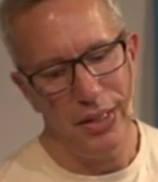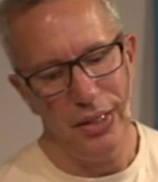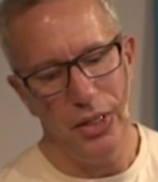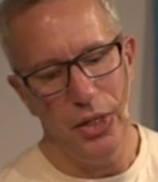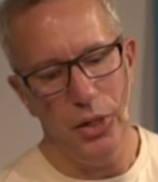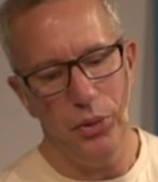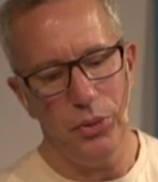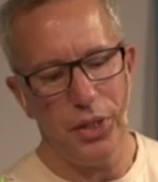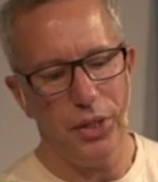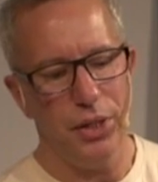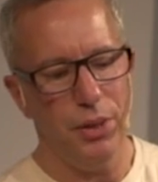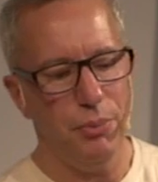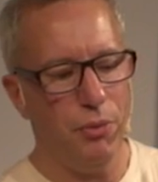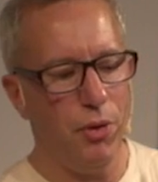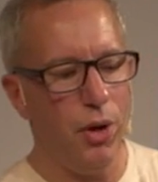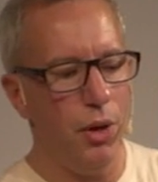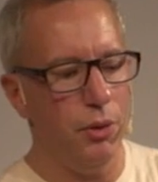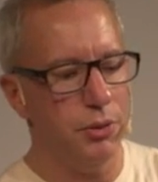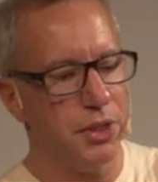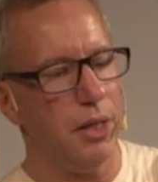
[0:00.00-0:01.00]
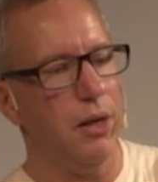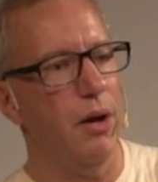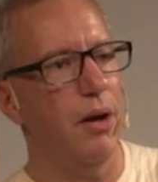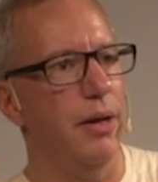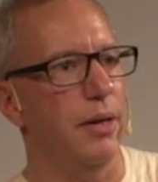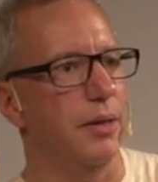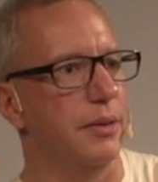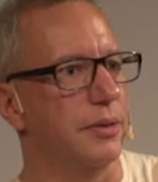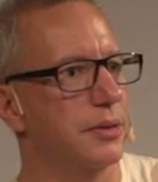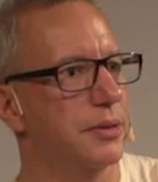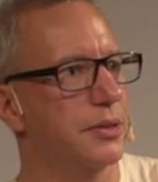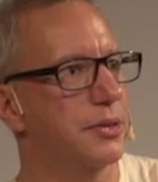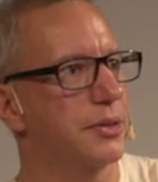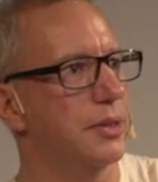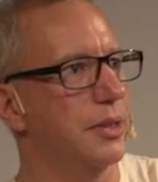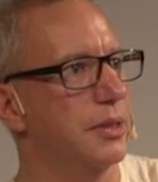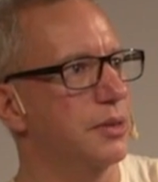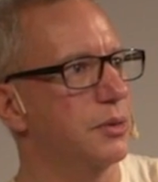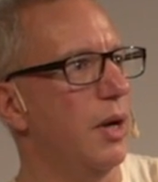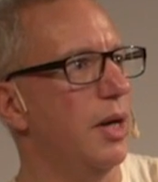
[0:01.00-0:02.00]
you can approach clients
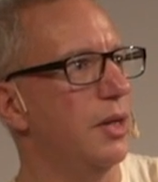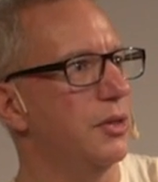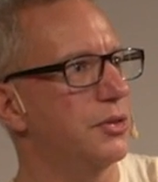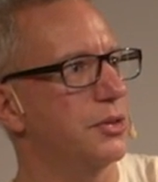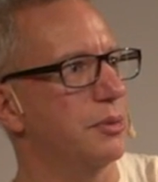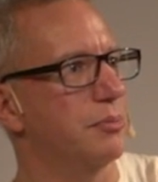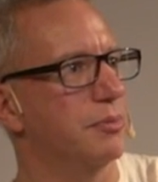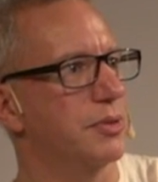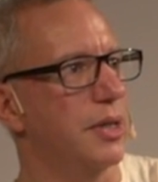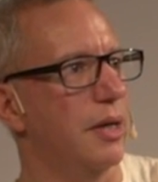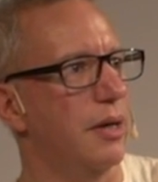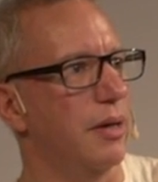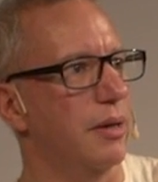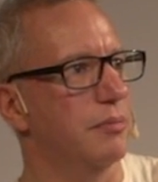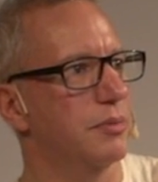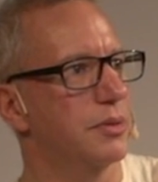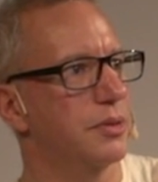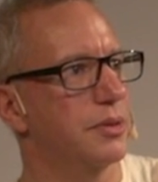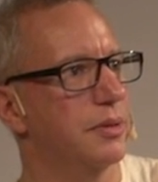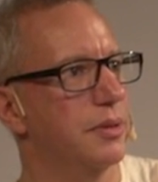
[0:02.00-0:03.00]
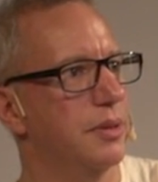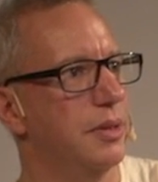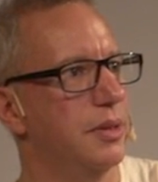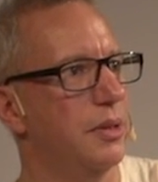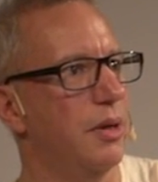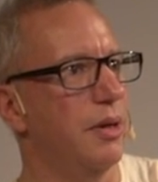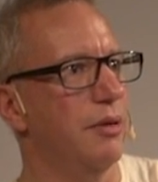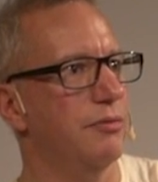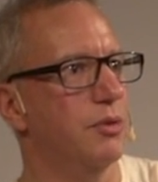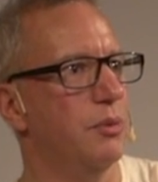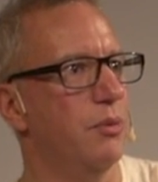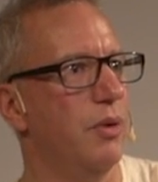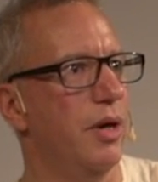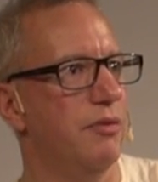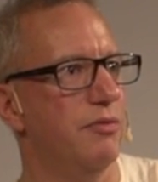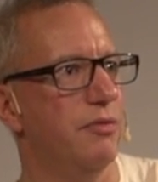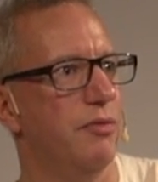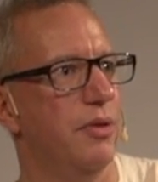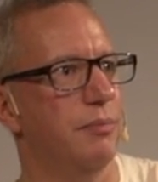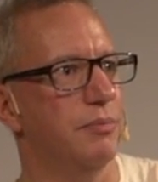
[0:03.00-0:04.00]
as well sometimes. You don't have to
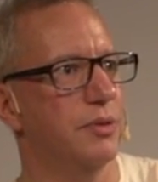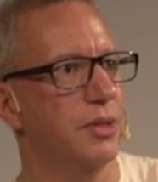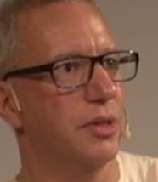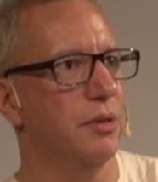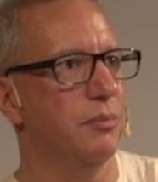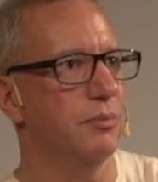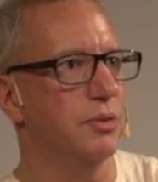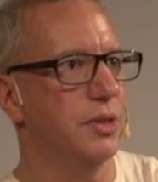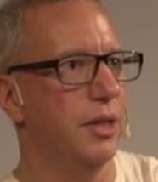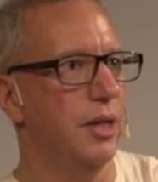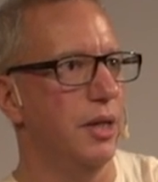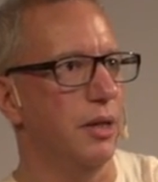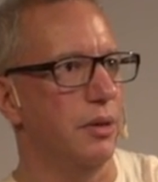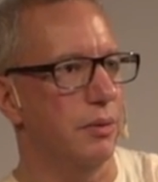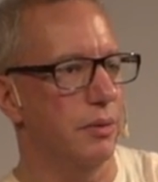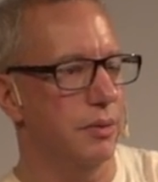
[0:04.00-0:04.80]
wait for them to come to you.